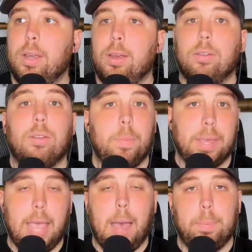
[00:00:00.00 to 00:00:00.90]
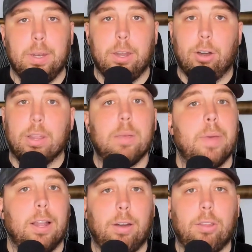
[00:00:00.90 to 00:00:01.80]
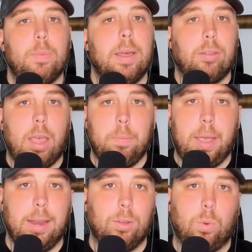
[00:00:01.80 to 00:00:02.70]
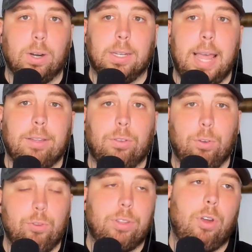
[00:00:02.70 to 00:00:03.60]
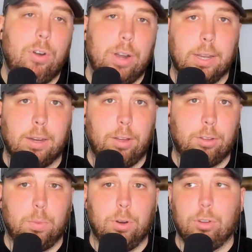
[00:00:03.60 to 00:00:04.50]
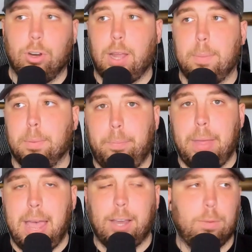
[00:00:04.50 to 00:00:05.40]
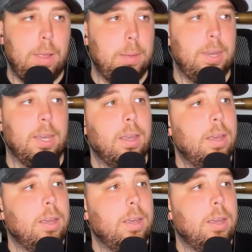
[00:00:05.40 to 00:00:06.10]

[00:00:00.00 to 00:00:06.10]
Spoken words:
Something happened in our email or SMS campaigns where less returning customers are coming back, or maybe,